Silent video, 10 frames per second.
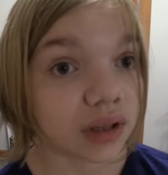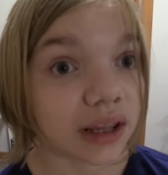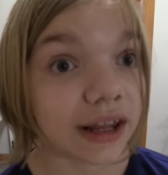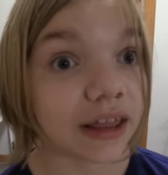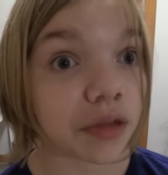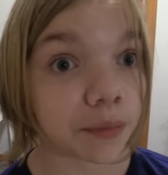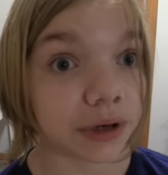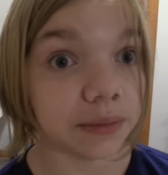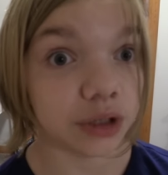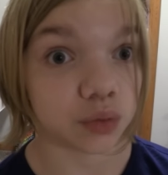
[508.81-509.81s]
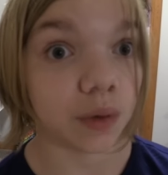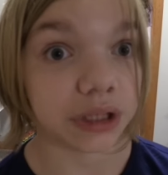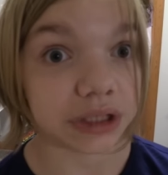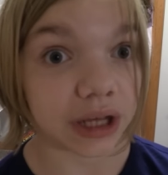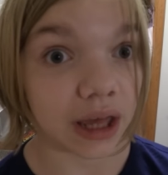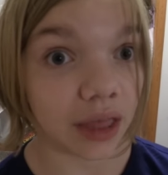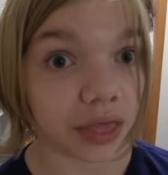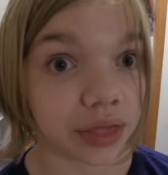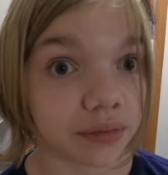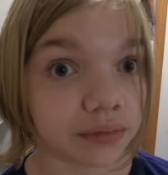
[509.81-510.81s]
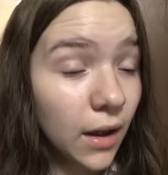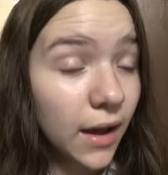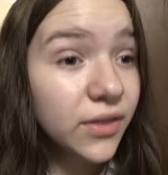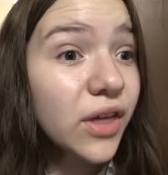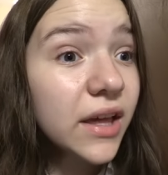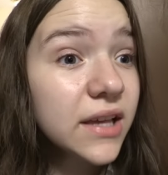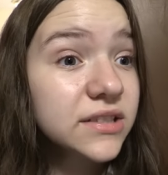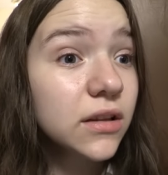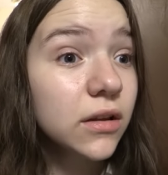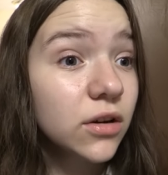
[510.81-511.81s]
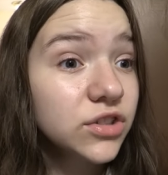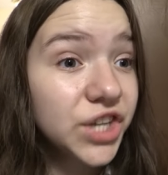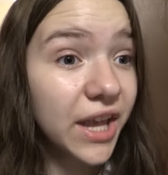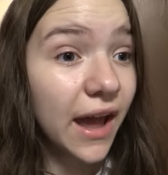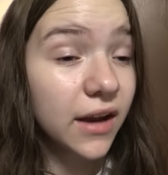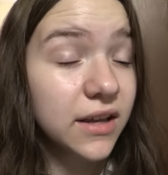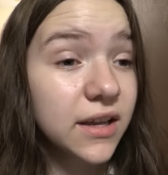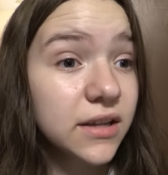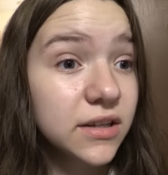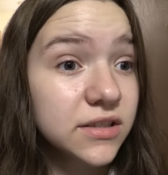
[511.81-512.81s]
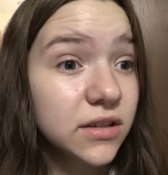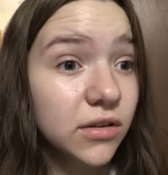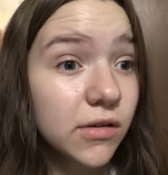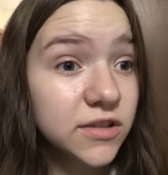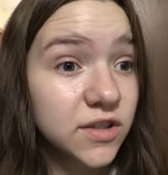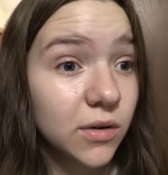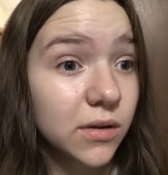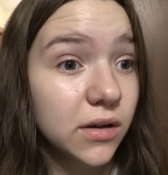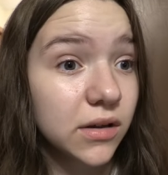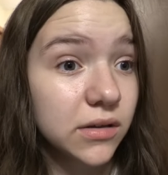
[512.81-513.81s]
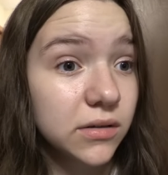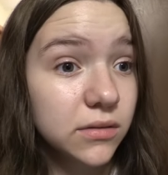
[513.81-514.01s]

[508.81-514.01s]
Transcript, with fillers: It is pretty much what he does. I think he's allergic, Addie. He doesn't look so good.